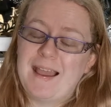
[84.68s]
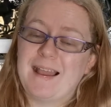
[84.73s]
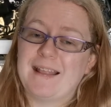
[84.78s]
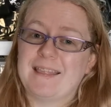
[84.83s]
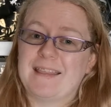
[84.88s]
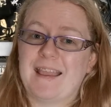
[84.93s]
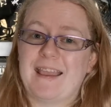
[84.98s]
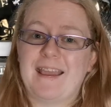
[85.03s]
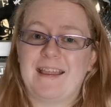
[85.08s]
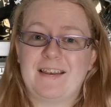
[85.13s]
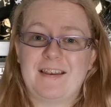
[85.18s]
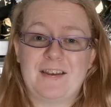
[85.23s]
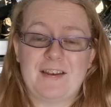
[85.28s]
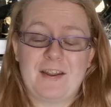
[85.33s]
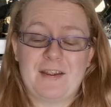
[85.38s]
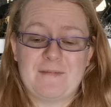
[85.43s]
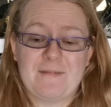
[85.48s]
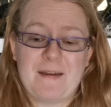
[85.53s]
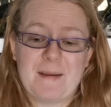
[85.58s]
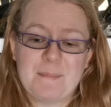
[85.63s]
and then
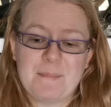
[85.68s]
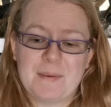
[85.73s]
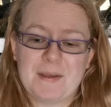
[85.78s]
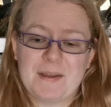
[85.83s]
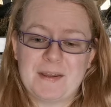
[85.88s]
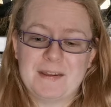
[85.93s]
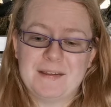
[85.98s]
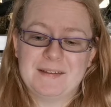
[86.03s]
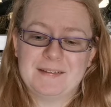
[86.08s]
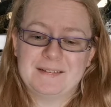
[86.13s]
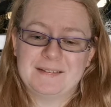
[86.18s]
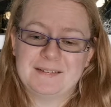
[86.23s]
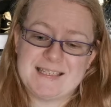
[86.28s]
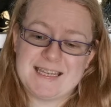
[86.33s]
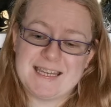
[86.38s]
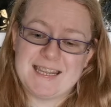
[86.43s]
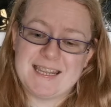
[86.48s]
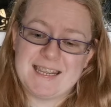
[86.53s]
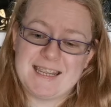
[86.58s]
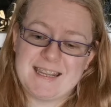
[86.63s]
November I
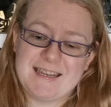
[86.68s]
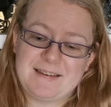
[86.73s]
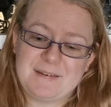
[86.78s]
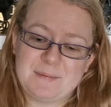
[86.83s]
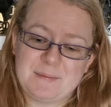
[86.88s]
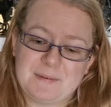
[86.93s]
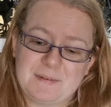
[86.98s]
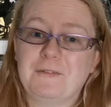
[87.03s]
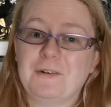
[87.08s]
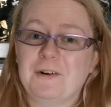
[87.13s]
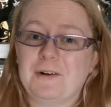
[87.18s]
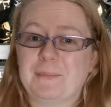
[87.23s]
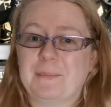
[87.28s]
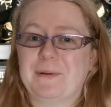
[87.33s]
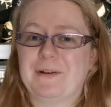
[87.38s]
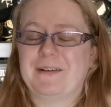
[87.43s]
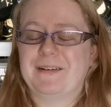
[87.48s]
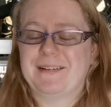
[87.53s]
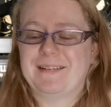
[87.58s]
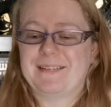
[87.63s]
did 4
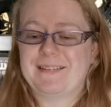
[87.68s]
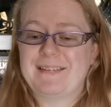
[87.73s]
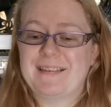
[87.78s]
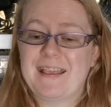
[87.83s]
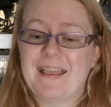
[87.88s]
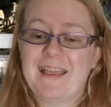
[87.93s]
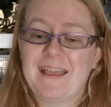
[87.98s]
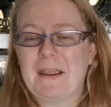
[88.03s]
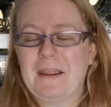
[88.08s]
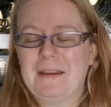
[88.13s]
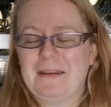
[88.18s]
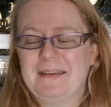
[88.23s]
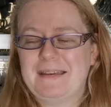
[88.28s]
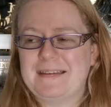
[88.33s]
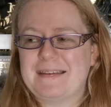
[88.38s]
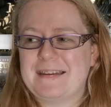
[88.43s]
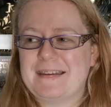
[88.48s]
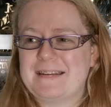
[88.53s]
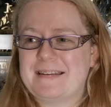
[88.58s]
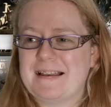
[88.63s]
books. I only
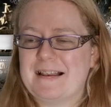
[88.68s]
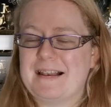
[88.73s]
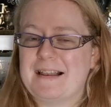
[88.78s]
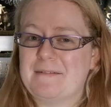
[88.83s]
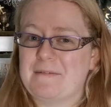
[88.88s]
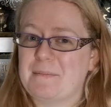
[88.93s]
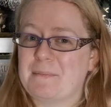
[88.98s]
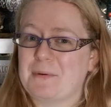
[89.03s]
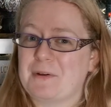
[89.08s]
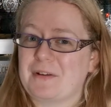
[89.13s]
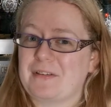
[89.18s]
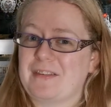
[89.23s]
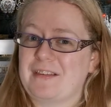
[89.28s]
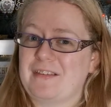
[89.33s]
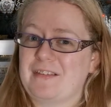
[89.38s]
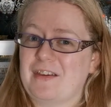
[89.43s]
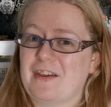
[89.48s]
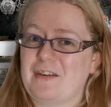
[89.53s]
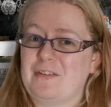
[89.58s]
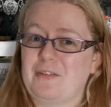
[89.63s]
did 11 books in
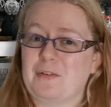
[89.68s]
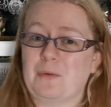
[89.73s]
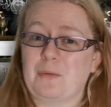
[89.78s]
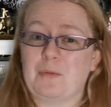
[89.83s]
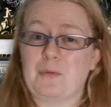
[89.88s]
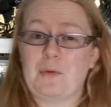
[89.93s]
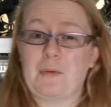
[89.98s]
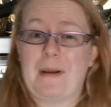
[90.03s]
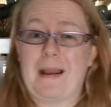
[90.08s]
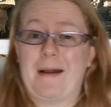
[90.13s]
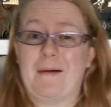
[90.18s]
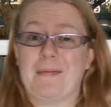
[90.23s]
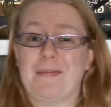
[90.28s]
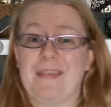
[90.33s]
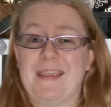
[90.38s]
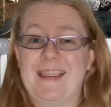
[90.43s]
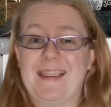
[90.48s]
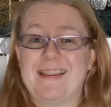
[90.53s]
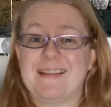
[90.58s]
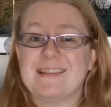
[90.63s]
total throughout
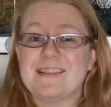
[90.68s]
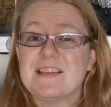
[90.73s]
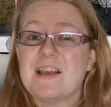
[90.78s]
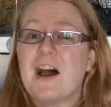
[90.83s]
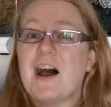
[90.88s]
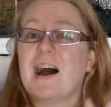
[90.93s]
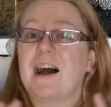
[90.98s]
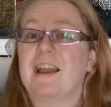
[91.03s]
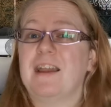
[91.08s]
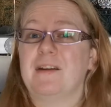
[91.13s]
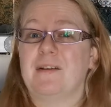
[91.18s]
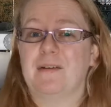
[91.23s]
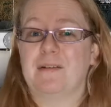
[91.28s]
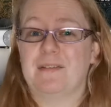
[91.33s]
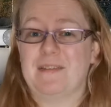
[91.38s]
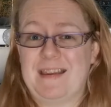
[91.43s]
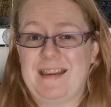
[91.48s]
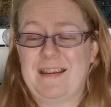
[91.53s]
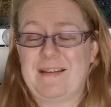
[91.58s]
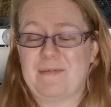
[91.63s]
the
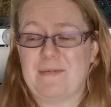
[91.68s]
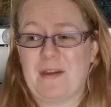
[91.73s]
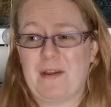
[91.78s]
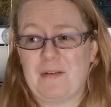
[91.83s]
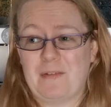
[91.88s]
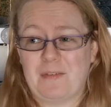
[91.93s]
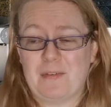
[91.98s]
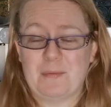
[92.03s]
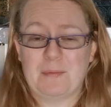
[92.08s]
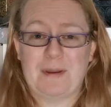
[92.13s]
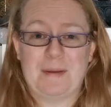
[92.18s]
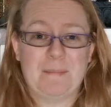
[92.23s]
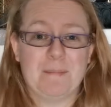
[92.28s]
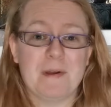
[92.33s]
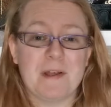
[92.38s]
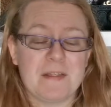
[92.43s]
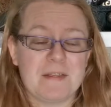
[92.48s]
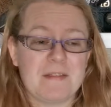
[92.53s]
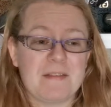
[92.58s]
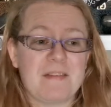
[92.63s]
entirety of those 3
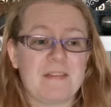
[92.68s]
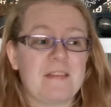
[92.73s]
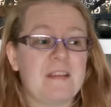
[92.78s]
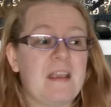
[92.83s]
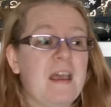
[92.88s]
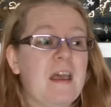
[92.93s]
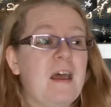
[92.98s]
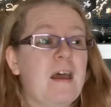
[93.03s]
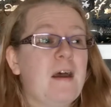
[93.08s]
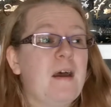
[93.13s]
months,